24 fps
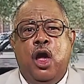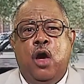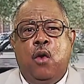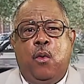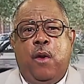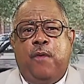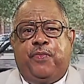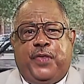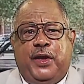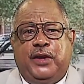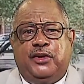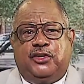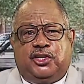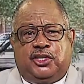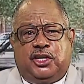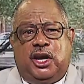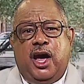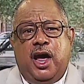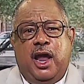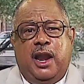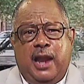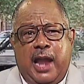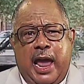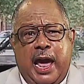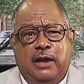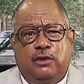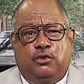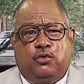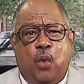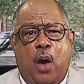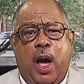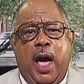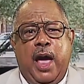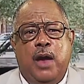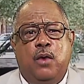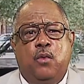with his son like
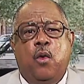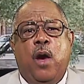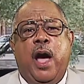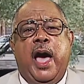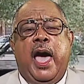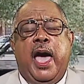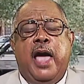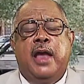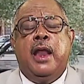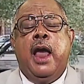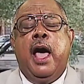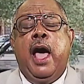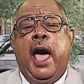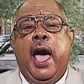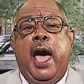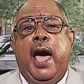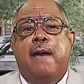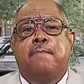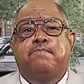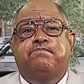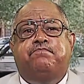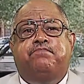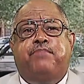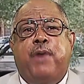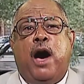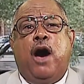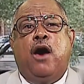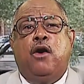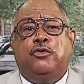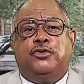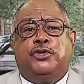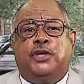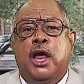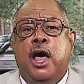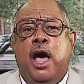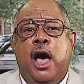Dwayne Wade and
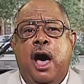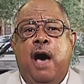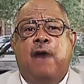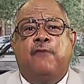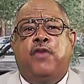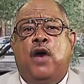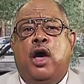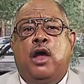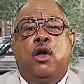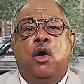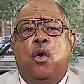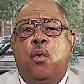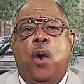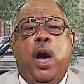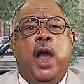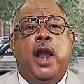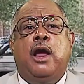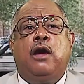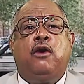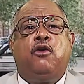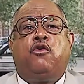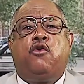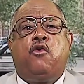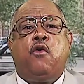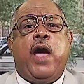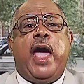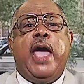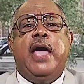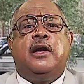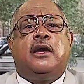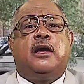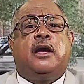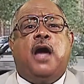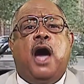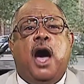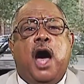boasts of a, what a
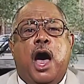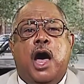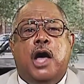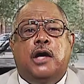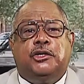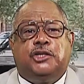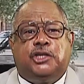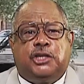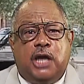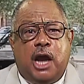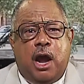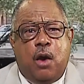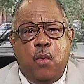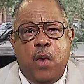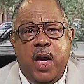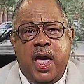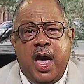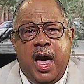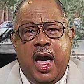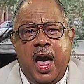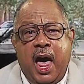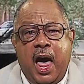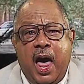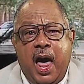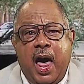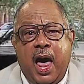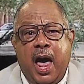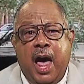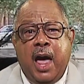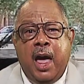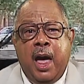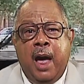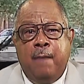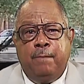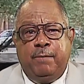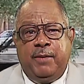great culture we
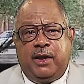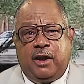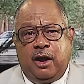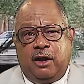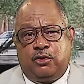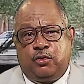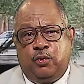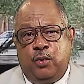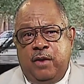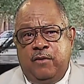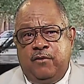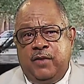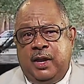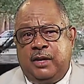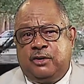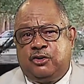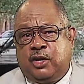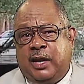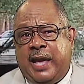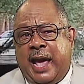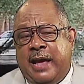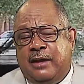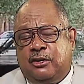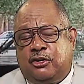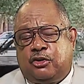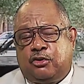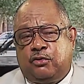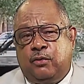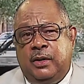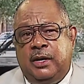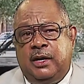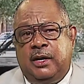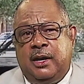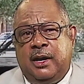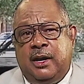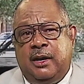are because we've
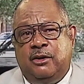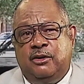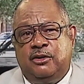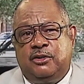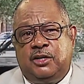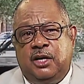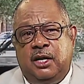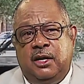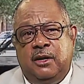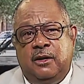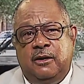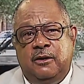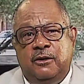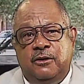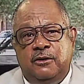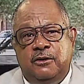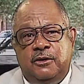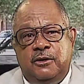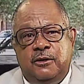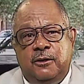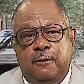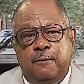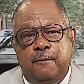castrated ourselves.